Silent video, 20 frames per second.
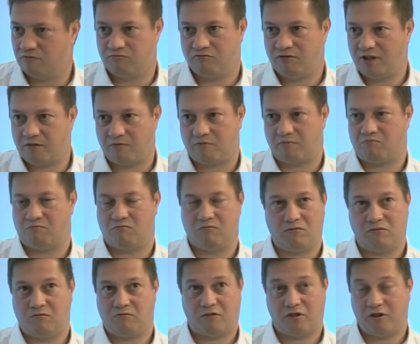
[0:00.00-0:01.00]
and around
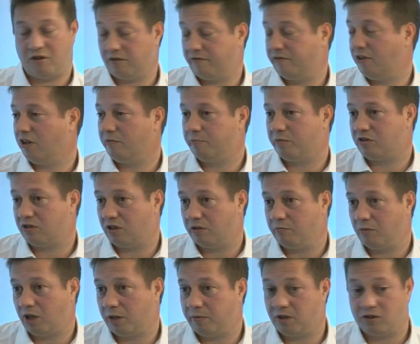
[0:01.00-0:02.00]

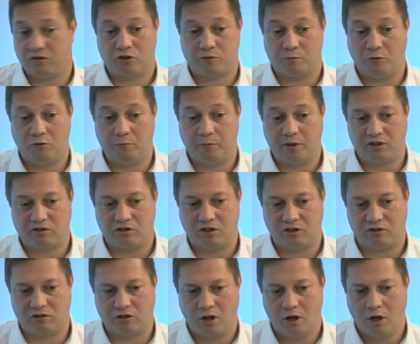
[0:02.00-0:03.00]
35% maybe in the small
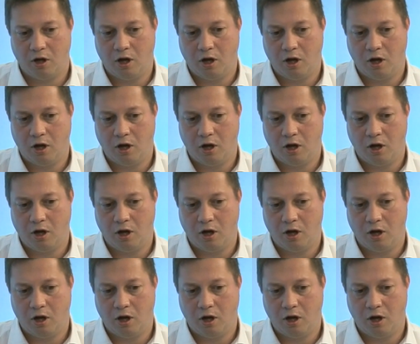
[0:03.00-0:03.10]
business.